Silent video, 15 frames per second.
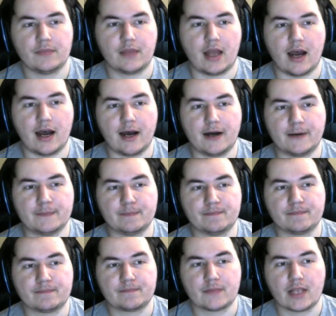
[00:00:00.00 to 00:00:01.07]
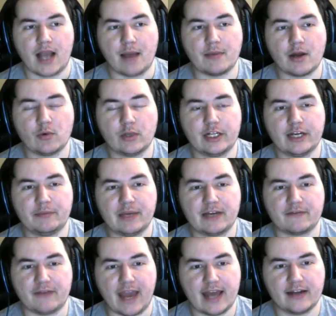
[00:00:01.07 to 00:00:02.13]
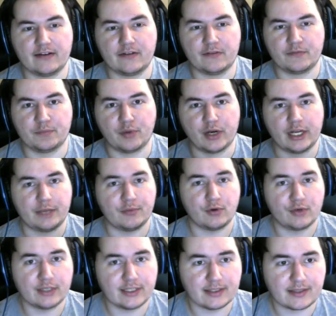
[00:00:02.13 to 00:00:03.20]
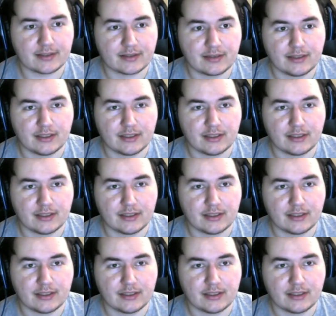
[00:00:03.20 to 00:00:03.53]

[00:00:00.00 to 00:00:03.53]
I'm not really a big fan of pretty boys,